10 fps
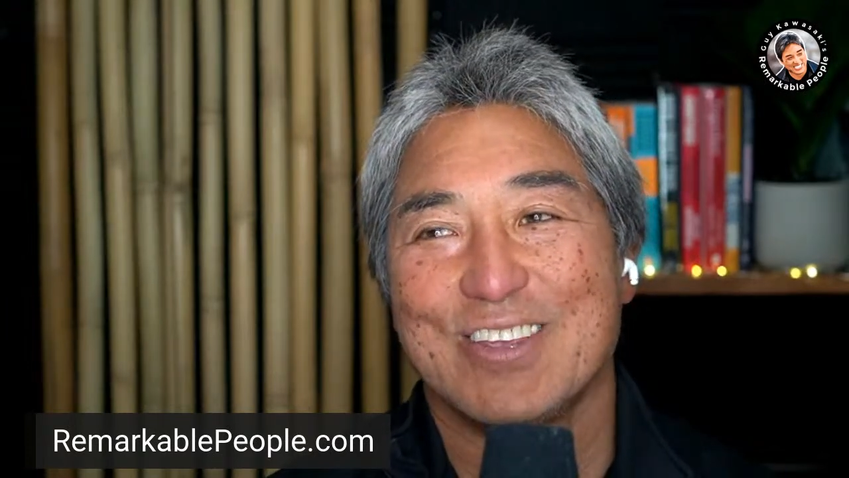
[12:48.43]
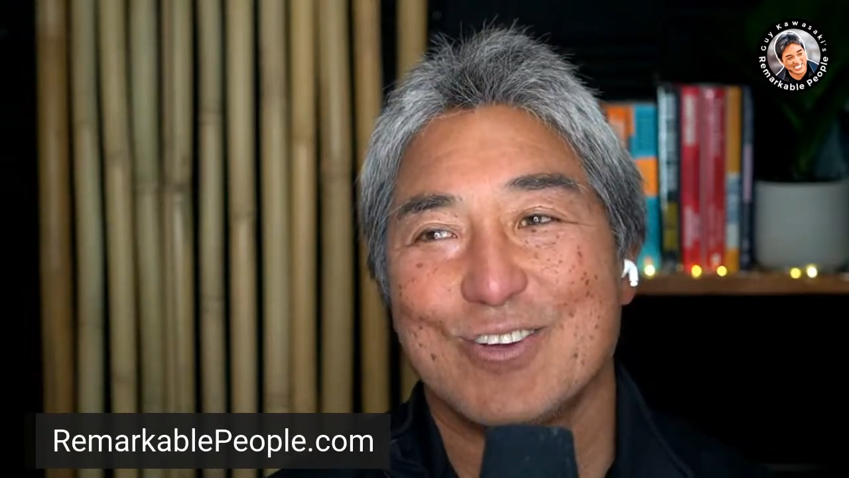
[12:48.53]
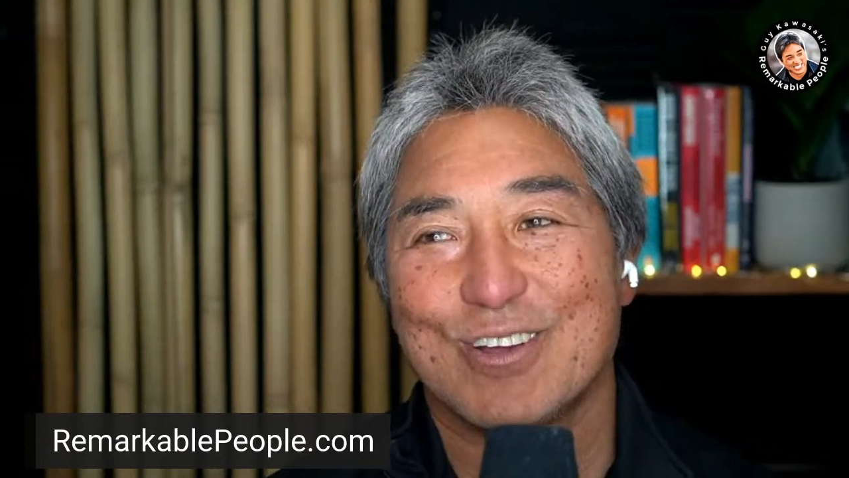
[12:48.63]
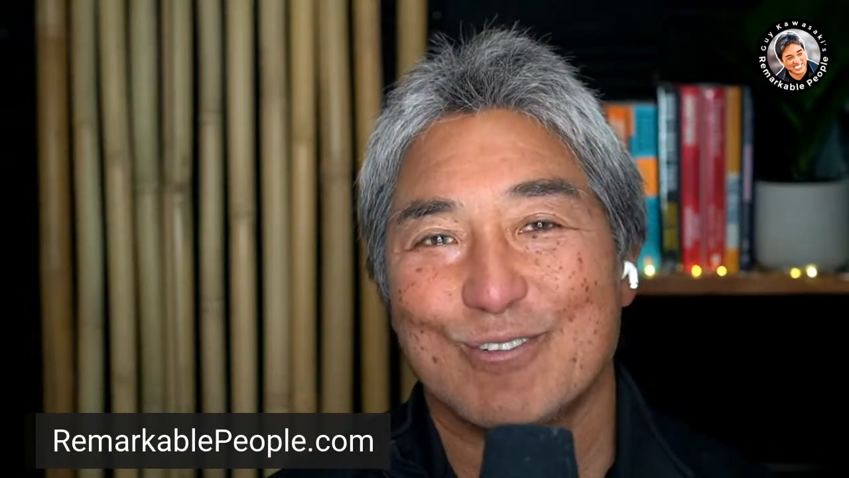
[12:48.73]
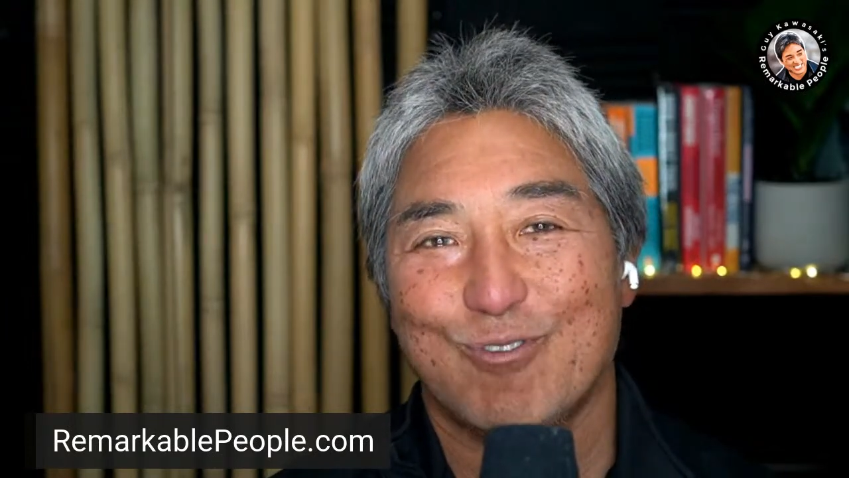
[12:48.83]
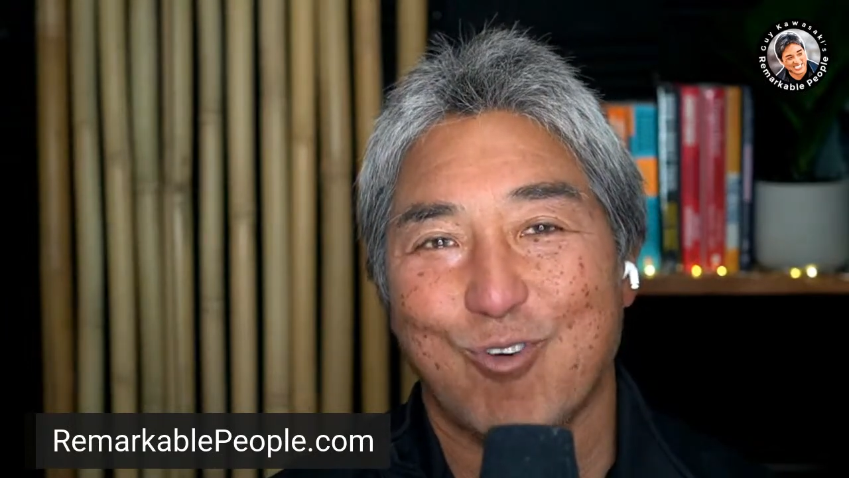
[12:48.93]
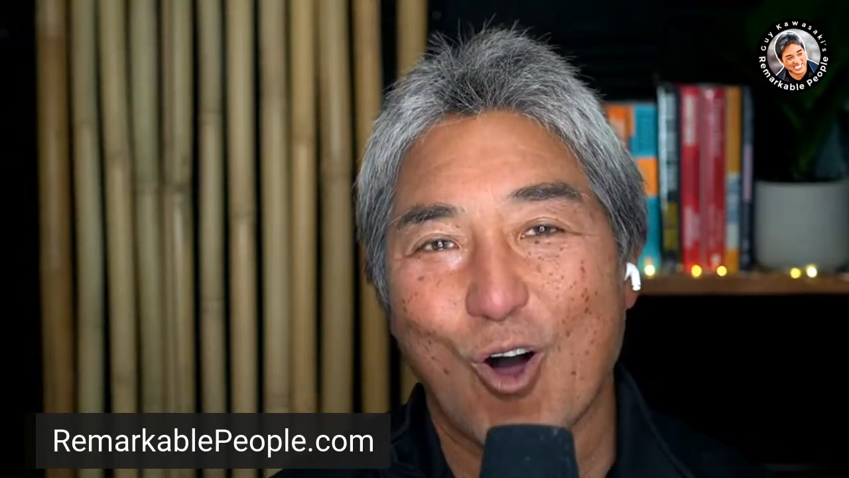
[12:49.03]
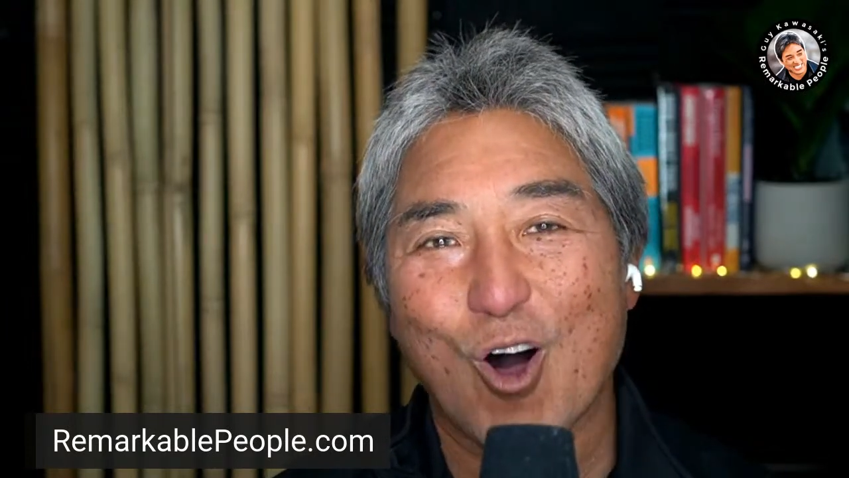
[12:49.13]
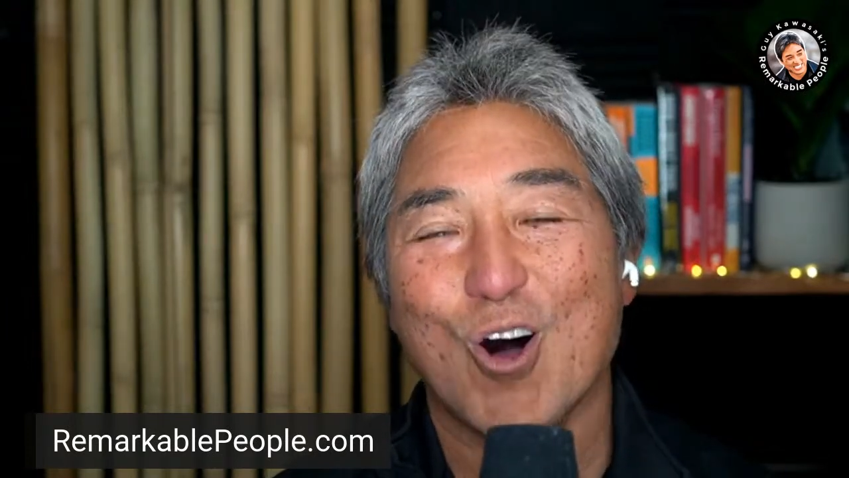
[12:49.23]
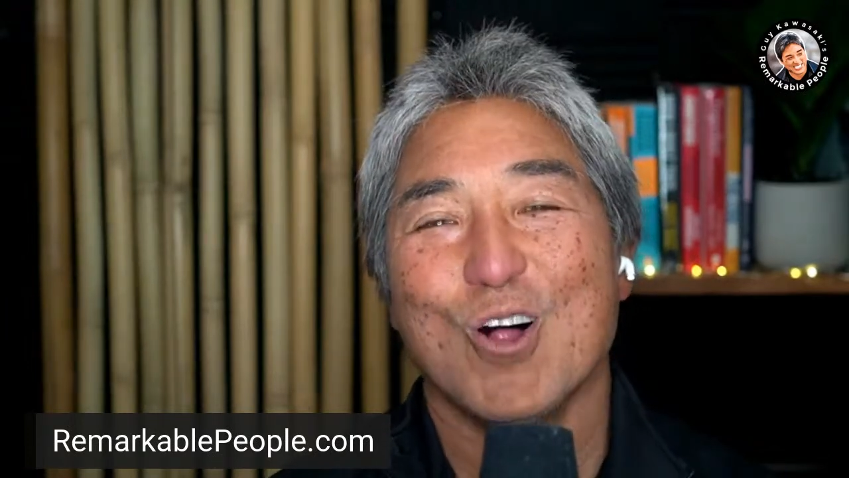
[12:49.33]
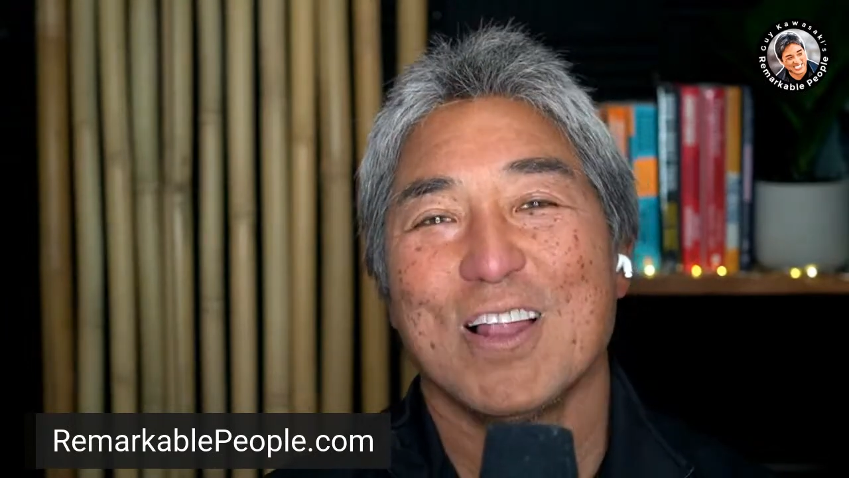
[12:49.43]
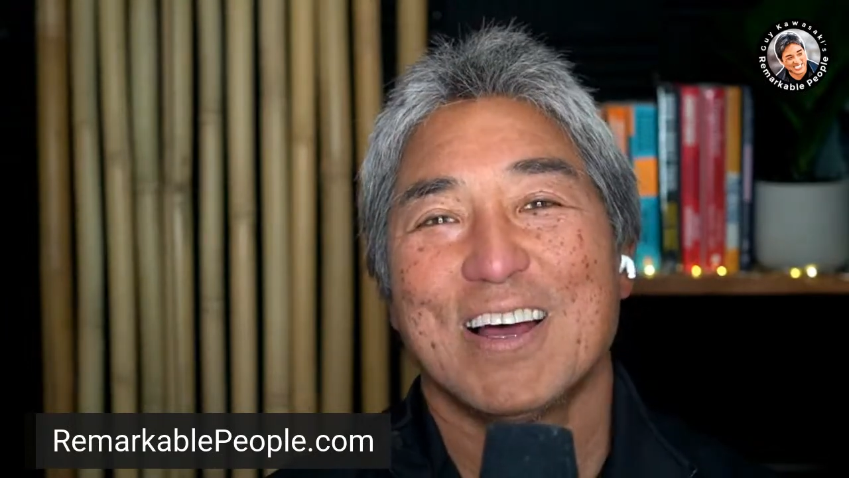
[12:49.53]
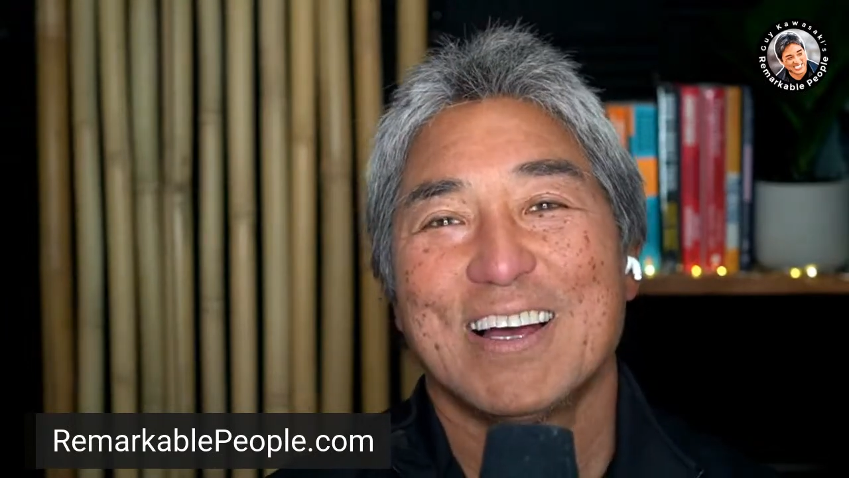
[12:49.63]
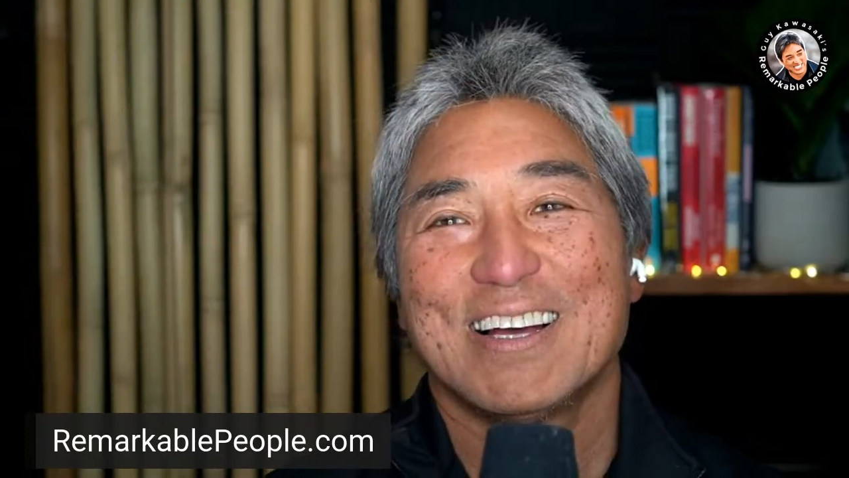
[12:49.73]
and you can fall.